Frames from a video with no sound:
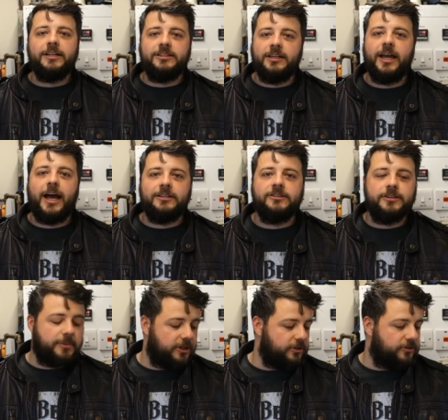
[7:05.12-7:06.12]
actually answer
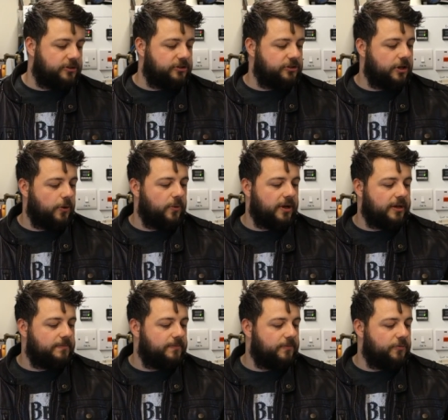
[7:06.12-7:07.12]
because there's no
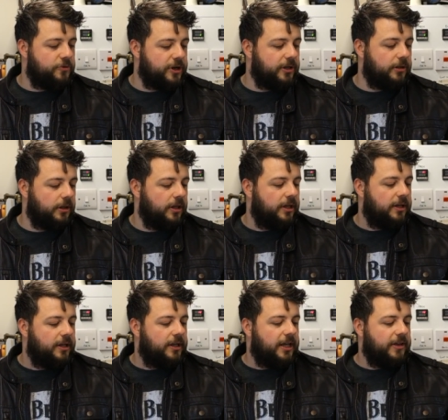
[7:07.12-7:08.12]
real
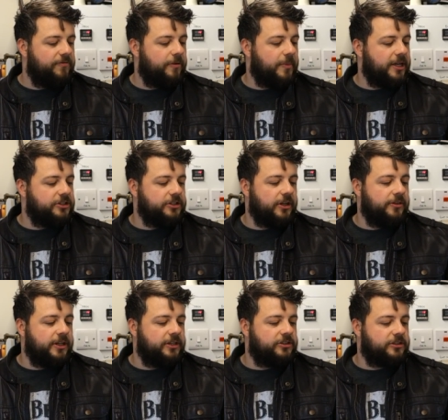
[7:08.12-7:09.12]
information on
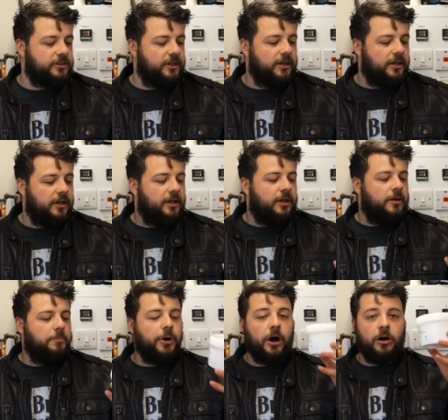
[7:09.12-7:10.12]
this
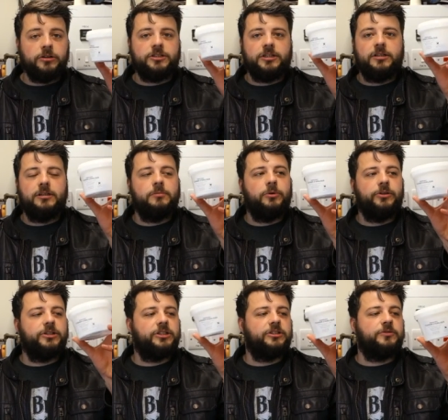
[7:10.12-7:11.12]
pot. But
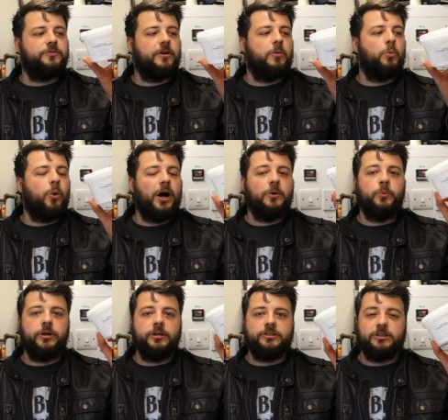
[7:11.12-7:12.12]
this is from
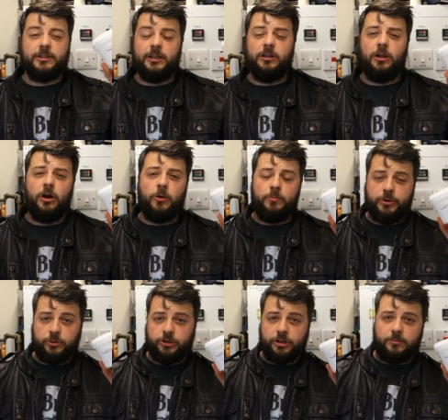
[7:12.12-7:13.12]
Wineworks. It's a little
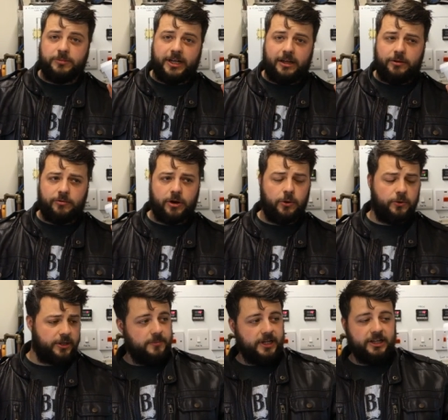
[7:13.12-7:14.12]
homebrew shop down the
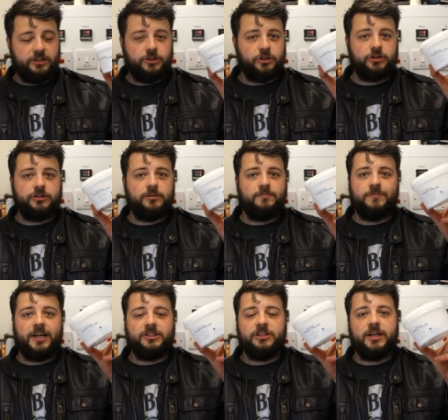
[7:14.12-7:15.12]
road, and it's just
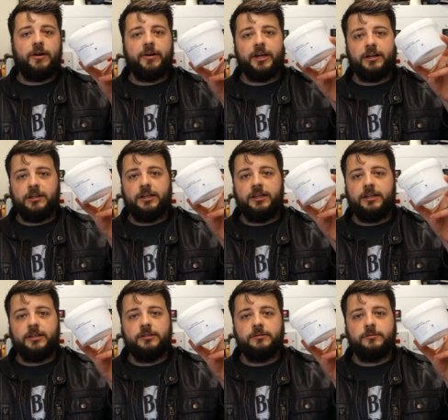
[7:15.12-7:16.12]
their generic
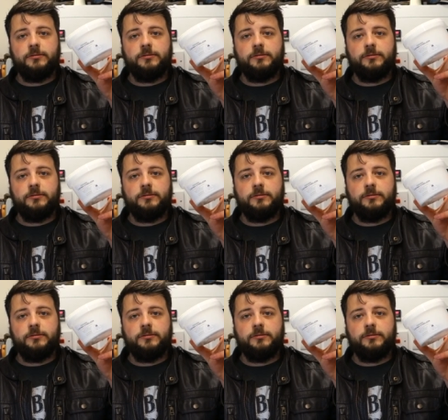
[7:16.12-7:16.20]
cleaner